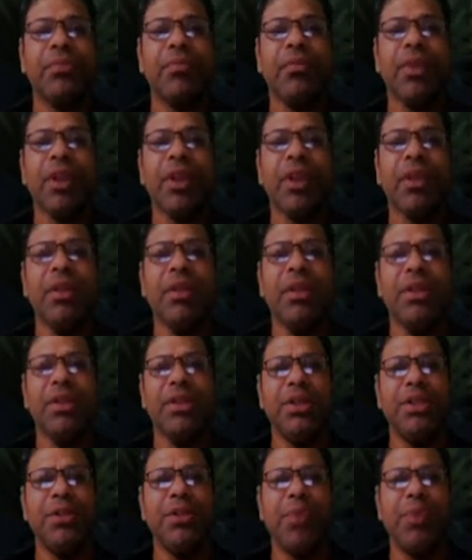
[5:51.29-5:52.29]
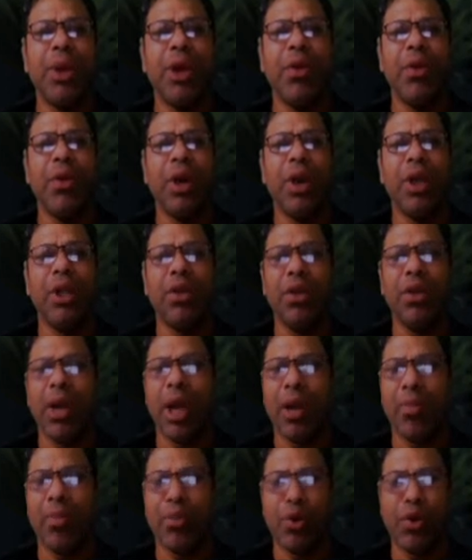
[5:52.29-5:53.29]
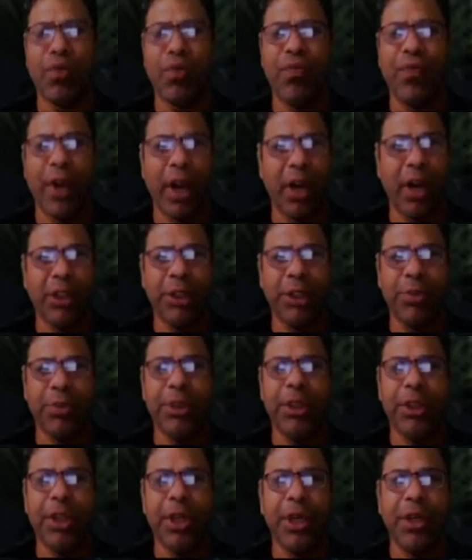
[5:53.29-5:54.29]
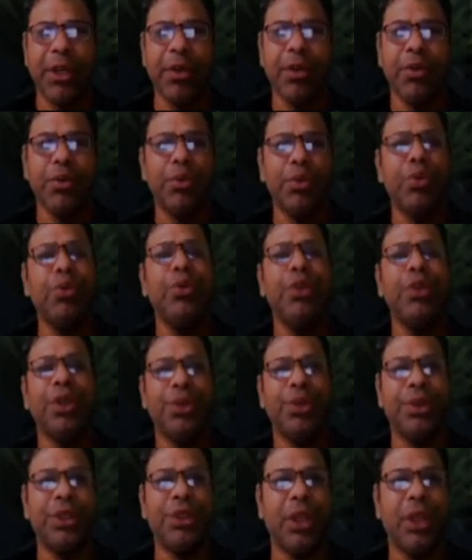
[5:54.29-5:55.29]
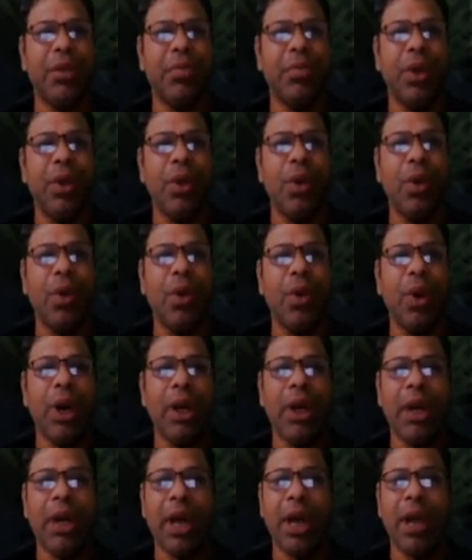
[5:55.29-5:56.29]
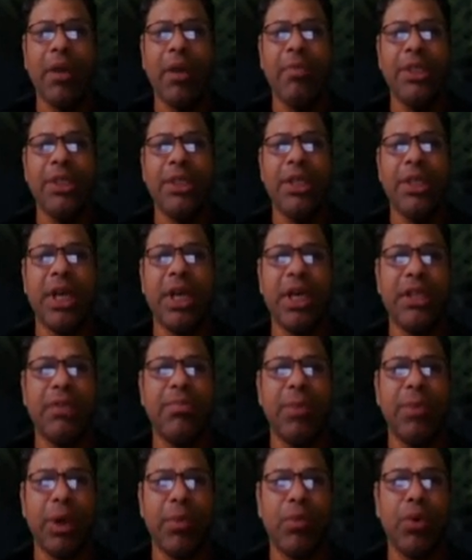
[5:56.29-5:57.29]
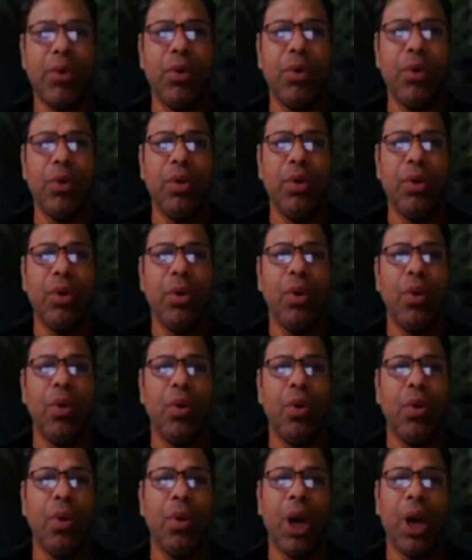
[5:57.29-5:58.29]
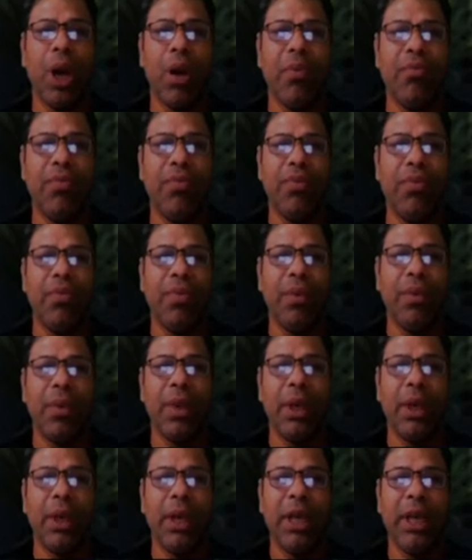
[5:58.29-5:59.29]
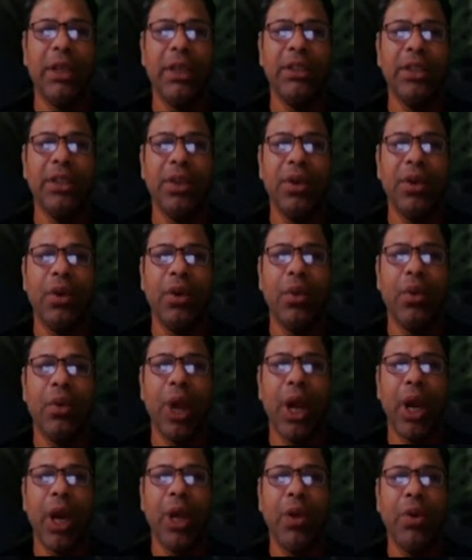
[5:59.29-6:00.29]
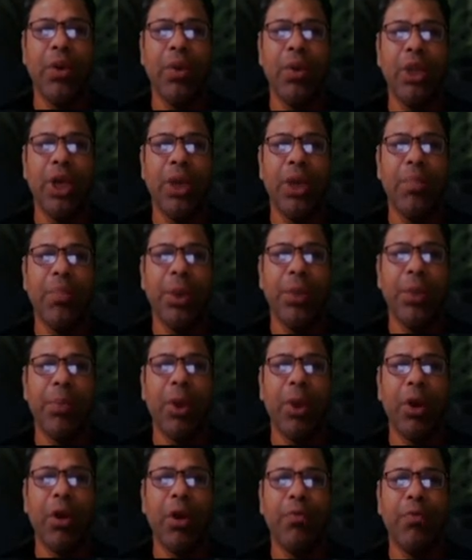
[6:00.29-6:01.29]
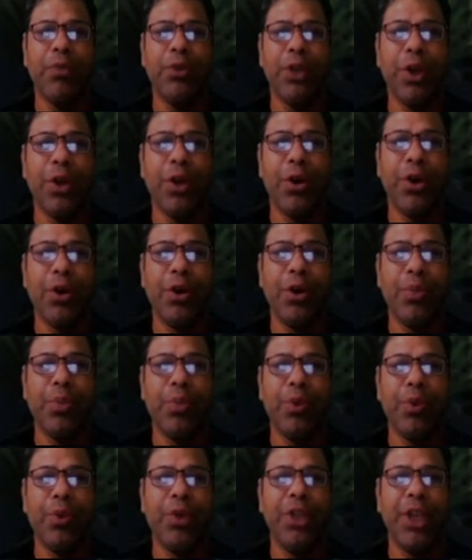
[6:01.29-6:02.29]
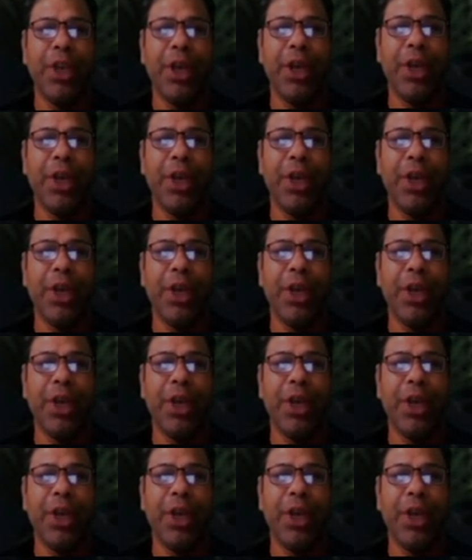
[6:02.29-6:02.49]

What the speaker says: this is play work. You have no friends beside you. Do yourself. What times does Babu woke up? Next, where do the people of Shankar put their